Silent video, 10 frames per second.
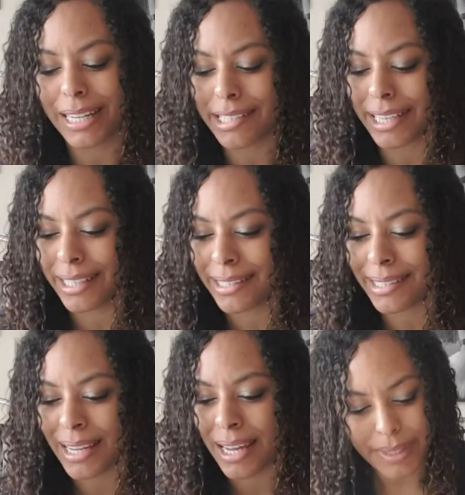
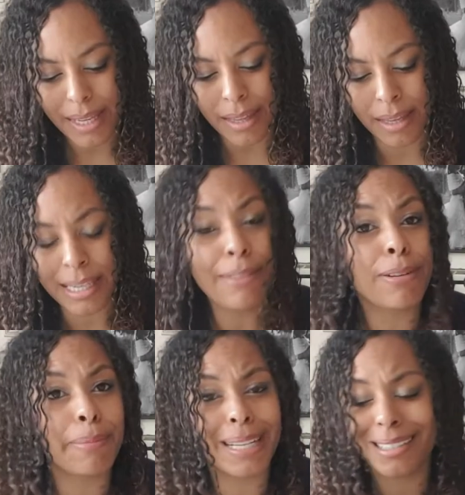etchings. Leaf
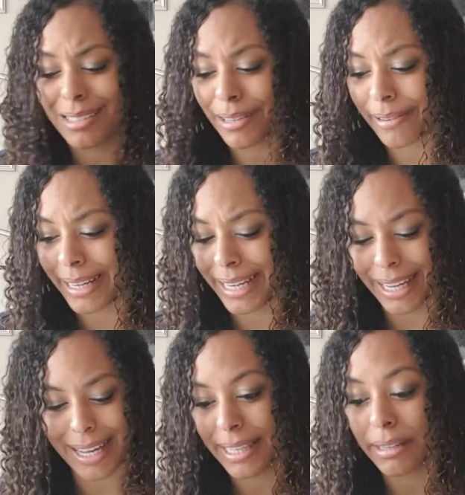rubbing,
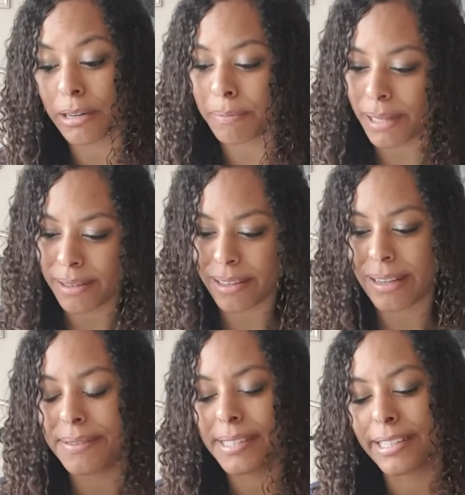sorry, and then you've got a plant
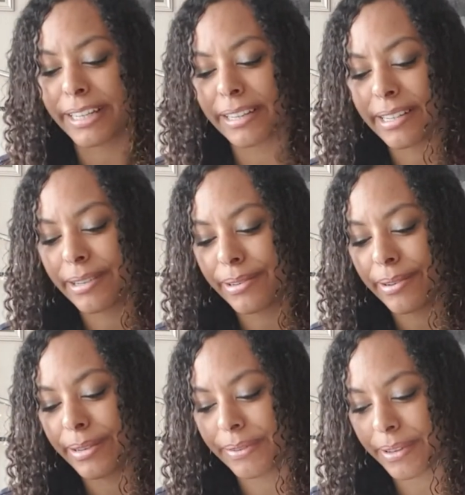life
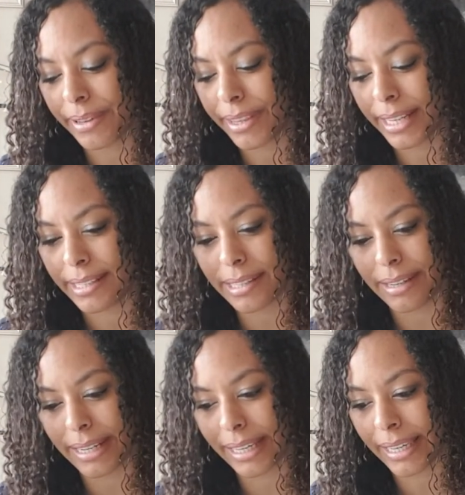cycle, you've got things
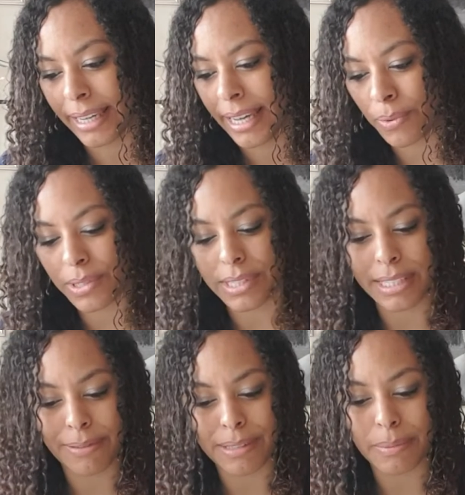like what's the
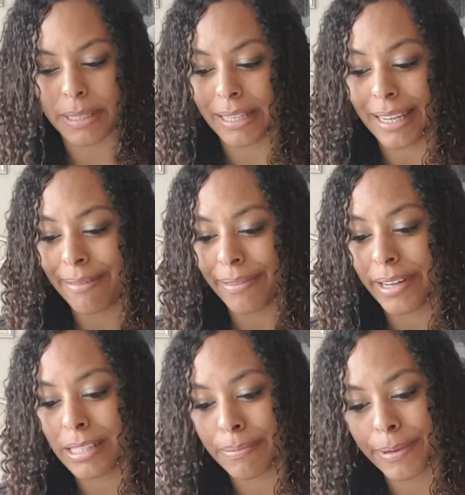difference between an
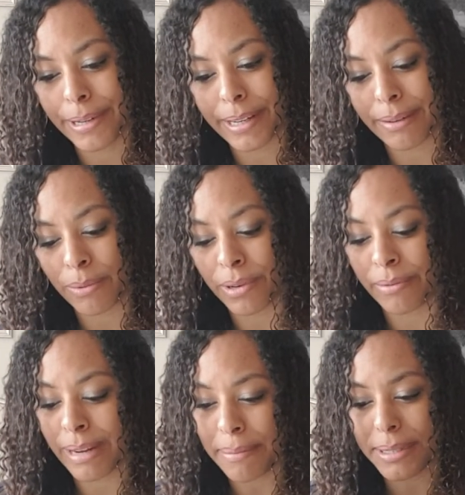invertebrate, what
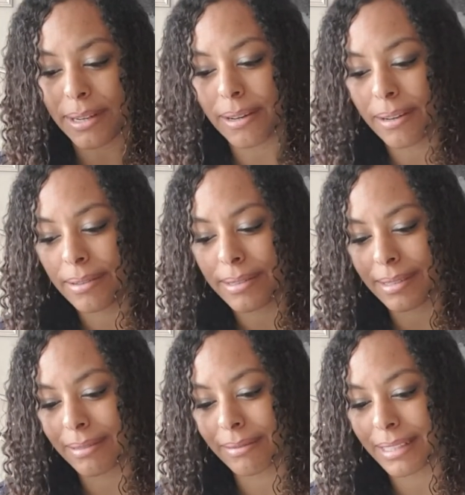are
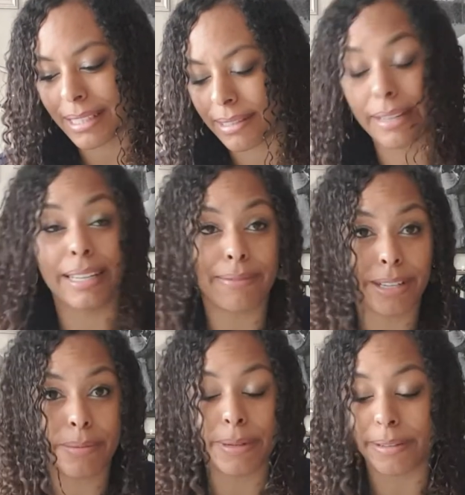reptiles, and sorry,
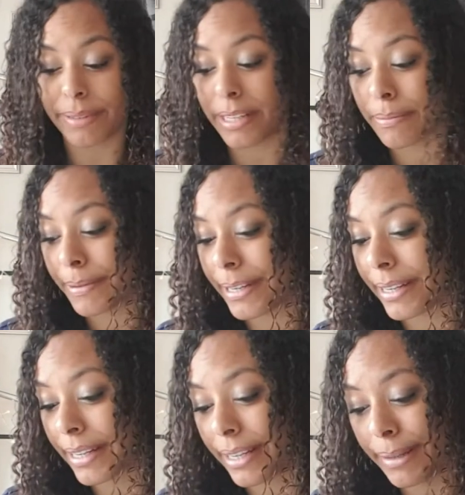invertebrate and a vertebrate.